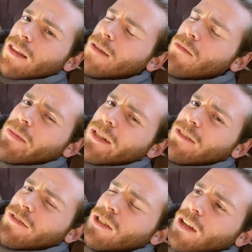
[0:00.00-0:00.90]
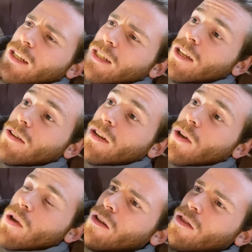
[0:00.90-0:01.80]
They might be different sizes, I don't
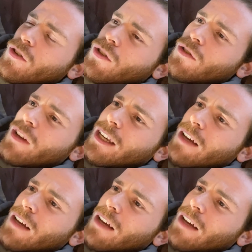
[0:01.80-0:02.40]
know. The duvet